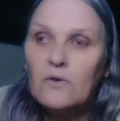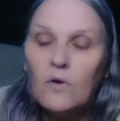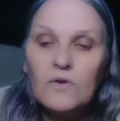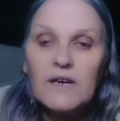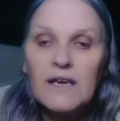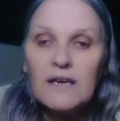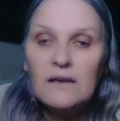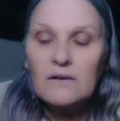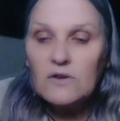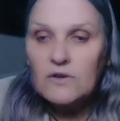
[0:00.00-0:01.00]

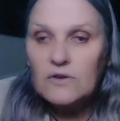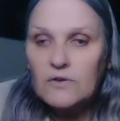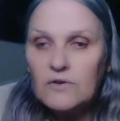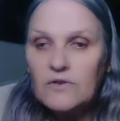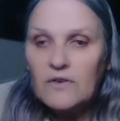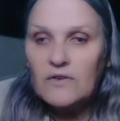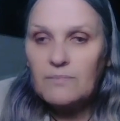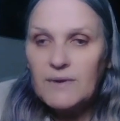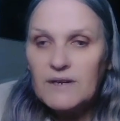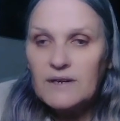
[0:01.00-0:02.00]
only good
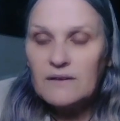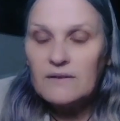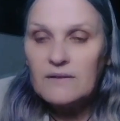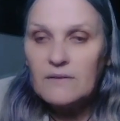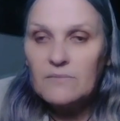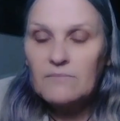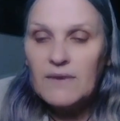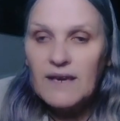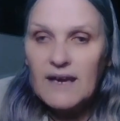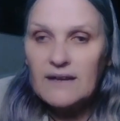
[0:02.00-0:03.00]
spirit
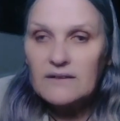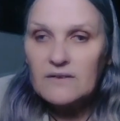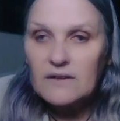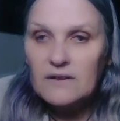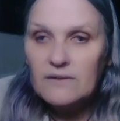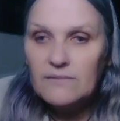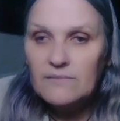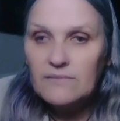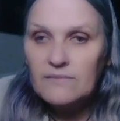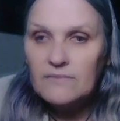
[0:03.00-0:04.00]
may enter.
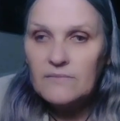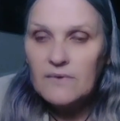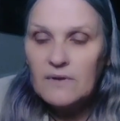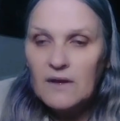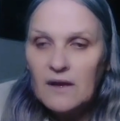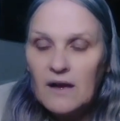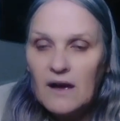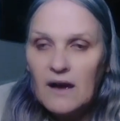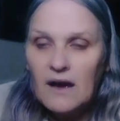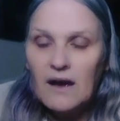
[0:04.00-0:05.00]

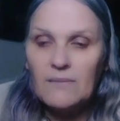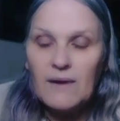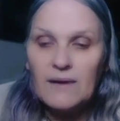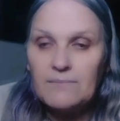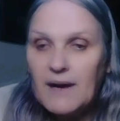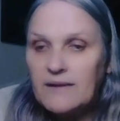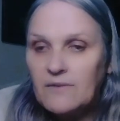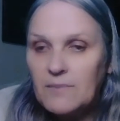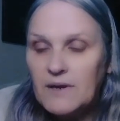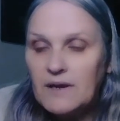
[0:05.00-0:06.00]
and bad
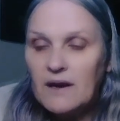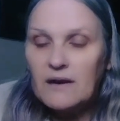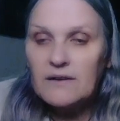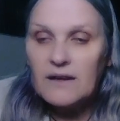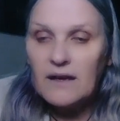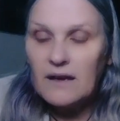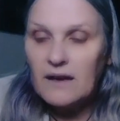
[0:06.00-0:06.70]
spirit are